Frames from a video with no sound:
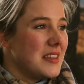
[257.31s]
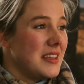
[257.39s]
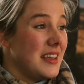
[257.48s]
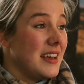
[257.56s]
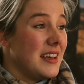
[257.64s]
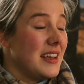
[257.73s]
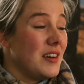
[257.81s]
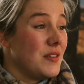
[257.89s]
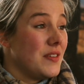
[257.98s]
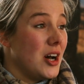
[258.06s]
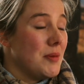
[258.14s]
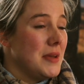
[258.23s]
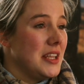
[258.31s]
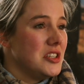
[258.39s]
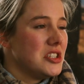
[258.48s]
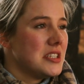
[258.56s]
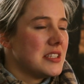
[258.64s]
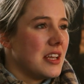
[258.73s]
Yeah, hill farming,
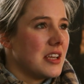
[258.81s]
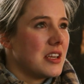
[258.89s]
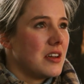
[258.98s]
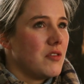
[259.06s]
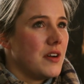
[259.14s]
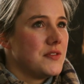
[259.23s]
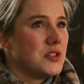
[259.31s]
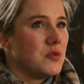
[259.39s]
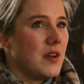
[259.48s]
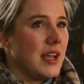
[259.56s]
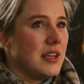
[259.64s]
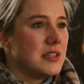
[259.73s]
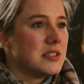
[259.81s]
just like rough terrain,